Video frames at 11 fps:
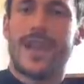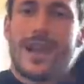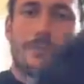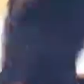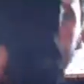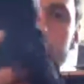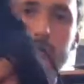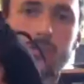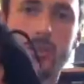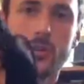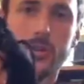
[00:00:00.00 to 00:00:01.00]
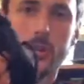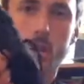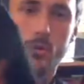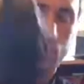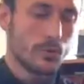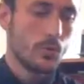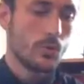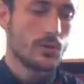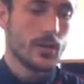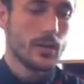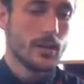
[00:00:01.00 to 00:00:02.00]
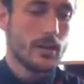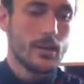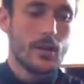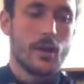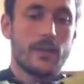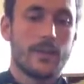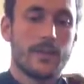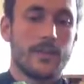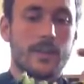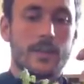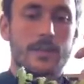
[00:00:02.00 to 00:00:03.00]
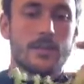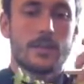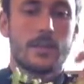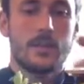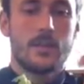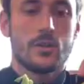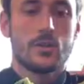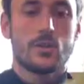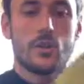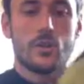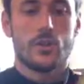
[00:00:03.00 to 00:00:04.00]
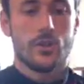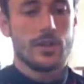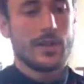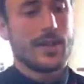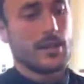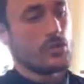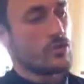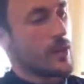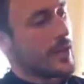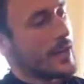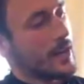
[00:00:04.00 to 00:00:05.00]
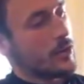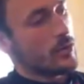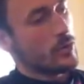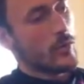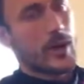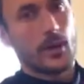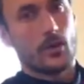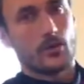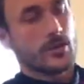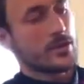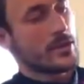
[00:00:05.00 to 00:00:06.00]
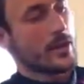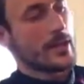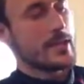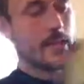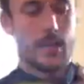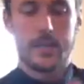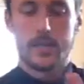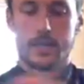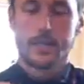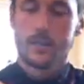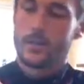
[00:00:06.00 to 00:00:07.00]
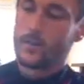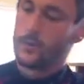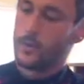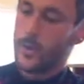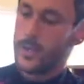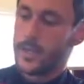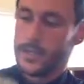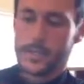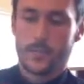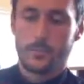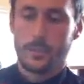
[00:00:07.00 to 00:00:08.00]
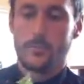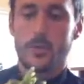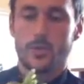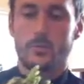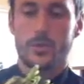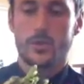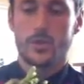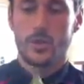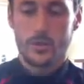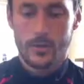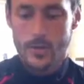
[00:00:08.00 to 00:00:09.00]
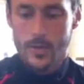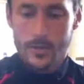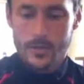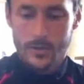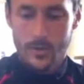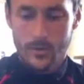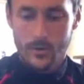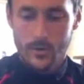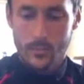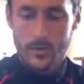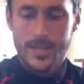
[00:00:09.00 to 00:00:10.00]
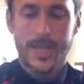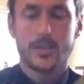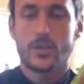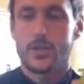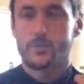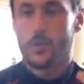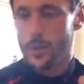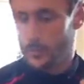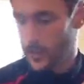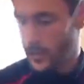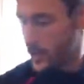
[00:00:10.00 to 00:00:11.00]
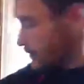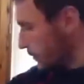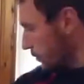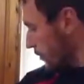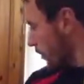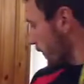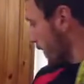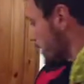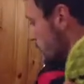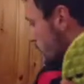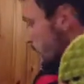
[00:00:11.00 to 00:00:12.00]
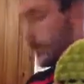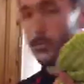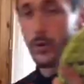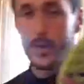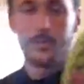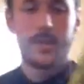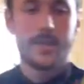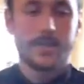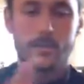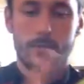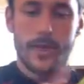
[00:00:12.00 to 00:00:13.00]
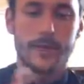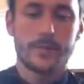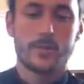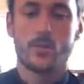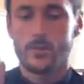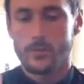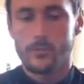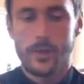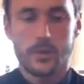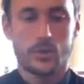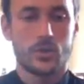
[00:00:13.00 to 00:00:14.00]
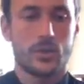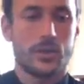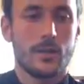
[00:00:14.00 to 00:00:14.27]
absolute solid and holds the water. I think these should let it drain out all the way along the sides here, all the way here. It should be a much better shoe. So the protection is what I'm looking for on that shoe, and I'm pretty pleased with that. It's not too much,